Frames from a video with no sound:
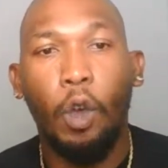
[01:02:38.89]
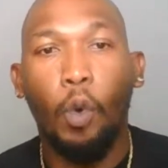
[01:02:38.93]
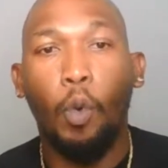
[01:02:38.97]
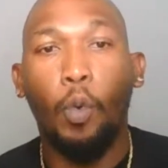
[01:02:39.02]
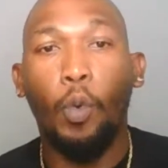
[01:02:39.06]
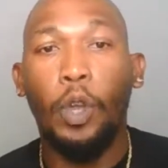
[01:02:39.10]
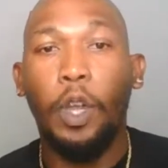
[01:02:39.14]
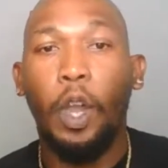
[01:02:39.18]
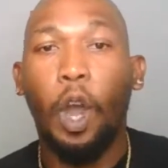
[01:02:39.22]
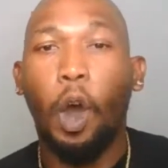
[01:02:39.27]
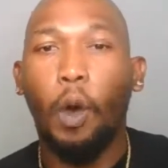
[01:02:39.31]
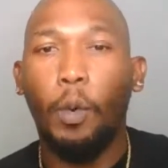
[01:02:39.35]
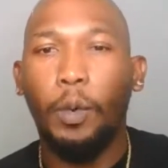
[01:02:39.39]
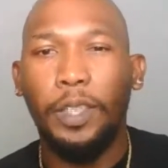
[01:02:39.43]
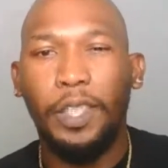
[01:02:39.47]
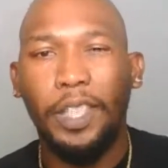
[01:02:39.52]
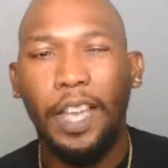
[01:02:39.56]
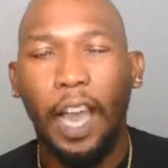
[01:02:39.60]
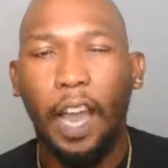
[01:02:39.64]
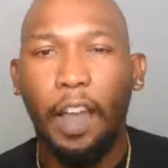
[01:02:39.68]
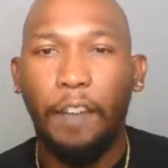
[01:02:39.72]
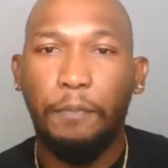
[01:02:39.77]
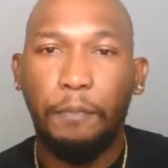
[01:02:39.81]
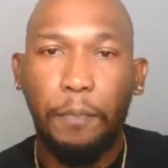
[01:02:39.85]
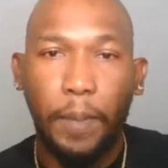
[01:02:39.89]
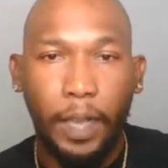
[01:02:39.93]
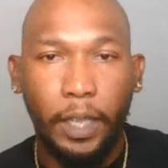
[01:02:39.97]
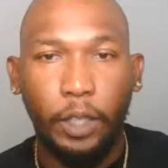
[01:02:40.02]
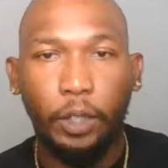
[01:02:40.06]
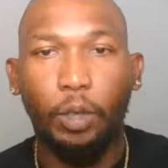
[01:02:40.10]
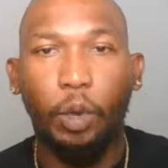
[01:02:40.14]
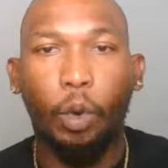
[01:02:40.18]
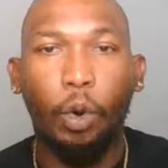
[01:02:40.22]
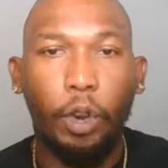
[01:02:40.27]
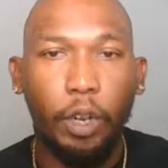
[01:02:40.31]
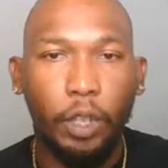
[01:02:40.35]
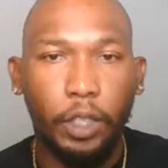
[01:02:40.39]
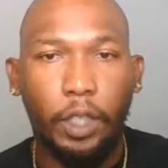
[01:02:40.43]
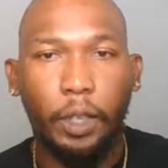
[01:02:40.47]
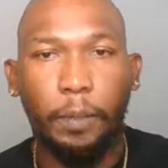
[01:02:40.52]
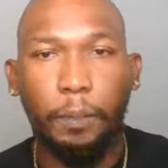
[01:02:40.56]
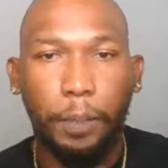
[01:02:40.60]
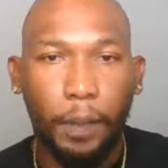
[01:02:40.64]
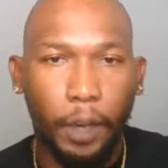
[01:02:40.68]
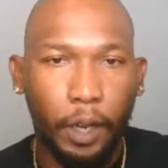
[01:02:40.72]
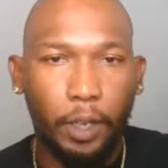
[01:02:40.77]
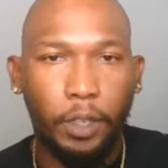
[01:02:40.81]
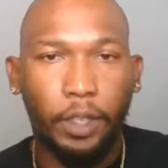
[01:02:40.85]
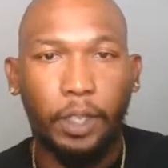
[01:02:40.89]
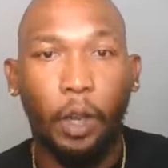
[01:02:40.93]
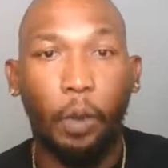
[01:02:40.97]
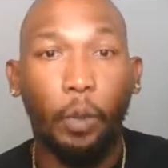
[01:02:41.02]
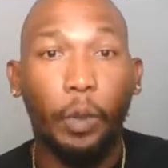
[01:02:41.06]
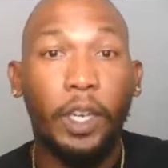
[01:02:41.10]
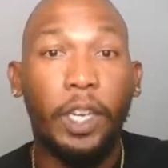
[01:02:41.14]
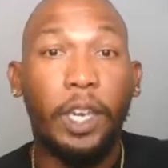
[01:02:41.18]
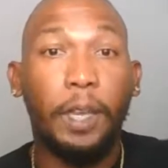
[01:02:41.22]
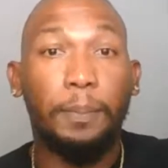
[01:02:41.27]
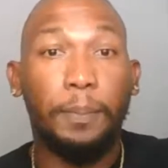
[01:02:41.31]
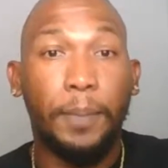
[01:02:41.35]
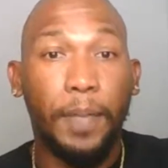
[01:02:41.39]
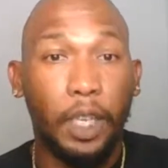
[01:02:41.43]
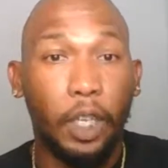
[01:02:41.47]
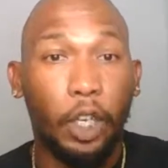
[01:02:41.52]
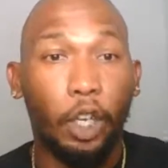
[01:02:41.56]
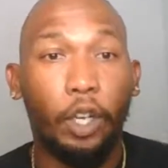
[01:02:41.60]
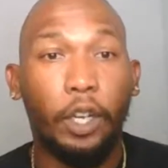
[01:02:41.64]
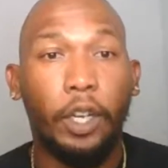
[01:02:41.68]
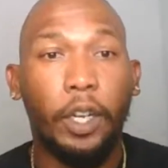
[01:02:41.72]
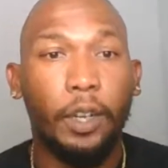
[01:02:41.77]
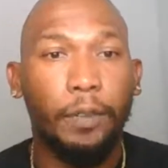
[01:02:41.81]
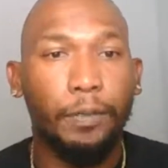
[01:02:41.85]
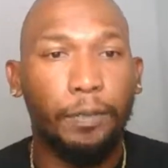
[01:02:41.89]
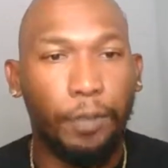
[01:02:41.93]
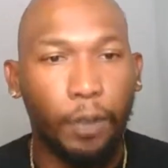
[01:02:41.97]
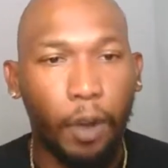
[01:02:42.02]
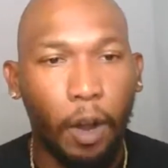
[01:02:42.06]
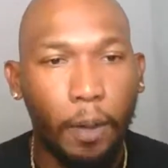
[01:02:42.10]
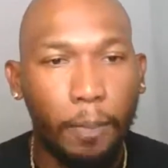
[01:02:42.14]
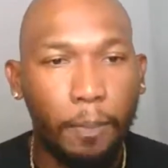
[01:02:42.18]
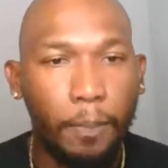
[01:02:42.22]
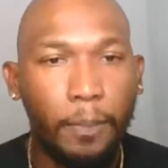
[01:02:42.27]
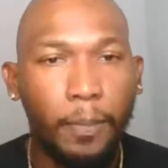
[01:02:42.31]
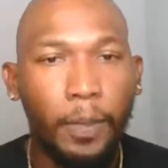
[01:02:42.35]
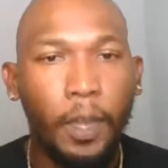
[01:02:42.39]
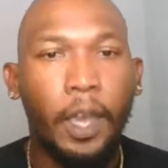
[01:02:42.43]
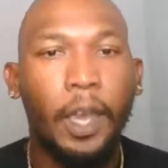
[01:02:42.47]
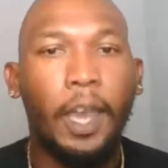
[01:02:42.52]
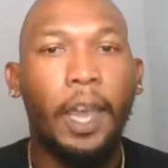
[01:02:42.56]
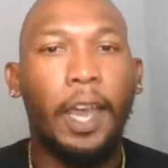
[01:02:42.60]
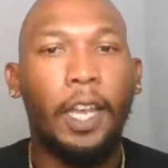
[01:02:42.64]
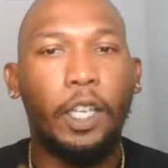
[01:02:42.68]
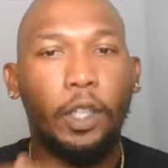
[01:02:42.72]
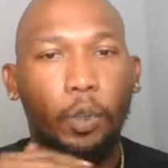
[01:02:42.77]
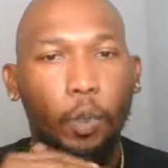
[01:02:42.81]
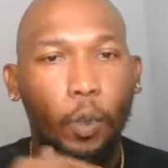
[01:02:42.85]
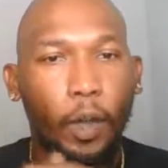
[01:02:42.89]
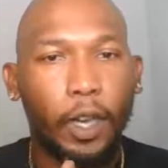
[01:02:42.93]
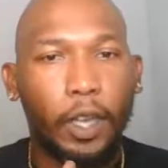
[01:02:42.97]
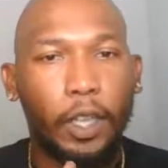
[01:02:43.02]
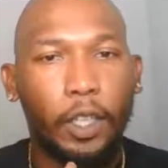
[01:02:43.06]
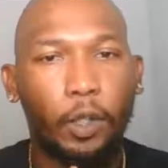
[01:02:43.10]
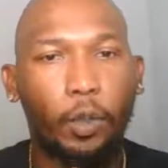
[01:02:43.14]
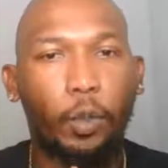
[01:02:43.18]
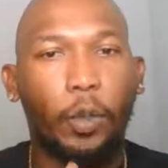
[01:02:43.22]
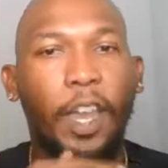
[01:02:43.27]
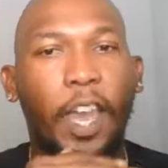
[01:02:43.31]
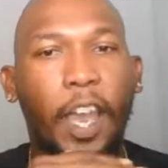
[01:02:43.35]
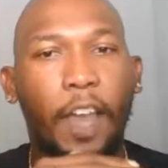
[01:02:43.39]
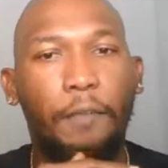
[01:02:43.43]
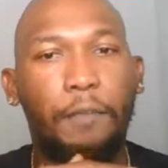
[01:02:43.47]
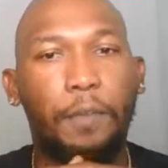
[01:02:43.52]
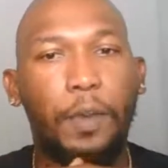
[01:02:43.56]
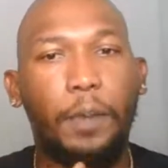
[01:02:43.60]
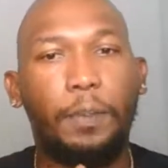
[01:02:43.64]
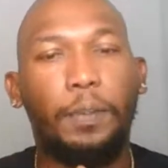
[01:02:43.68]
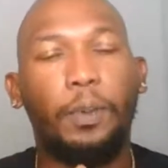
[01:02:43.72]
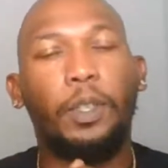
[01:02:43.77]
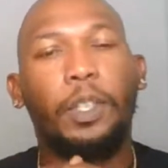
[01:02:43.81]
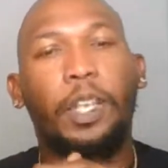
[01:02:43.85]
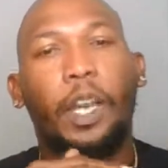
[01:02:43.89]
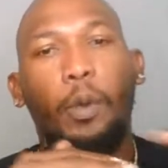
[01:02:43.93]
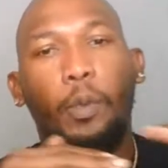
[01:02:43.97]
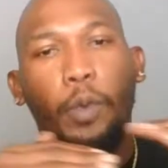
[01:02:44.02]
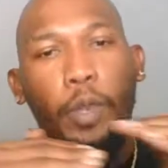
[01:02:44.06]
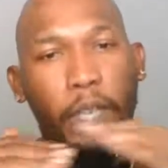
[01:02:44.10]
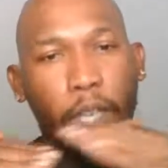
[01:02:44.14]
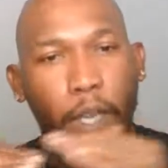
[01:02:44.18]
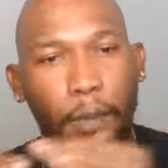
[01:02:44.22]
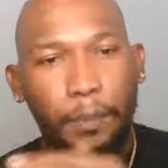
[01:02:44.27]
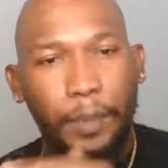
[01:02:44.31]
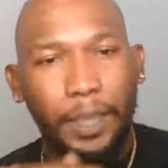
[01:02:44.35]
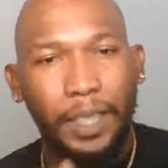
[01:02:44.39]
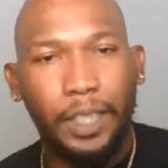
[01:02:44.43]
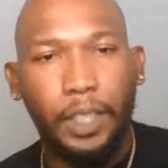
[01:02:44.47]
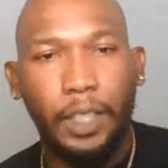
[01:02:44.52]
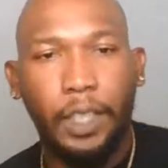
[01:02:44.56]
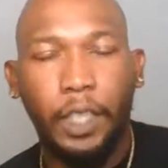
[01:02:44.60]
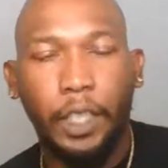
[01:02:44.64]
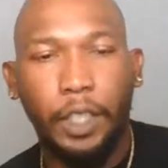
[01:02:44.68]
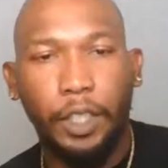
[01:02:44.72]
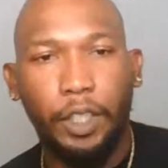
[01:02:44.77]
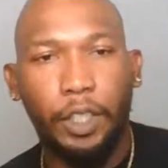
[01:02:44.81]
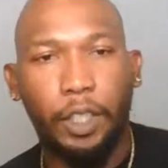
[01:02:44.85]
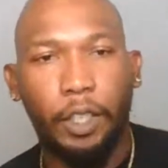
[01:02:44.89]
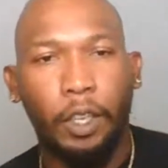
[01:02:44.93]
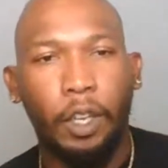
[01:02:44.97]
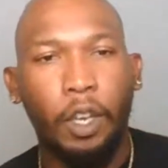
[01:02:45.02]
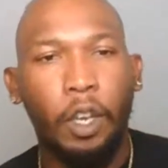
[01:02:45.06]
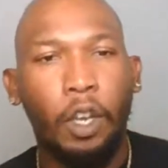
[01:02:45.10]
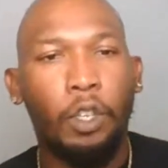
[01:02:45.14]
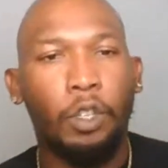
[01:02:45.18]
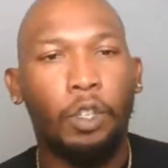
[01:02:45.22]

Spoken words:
We always have mentors and peers that we can be learning from, as well as we have people that we can be teaching.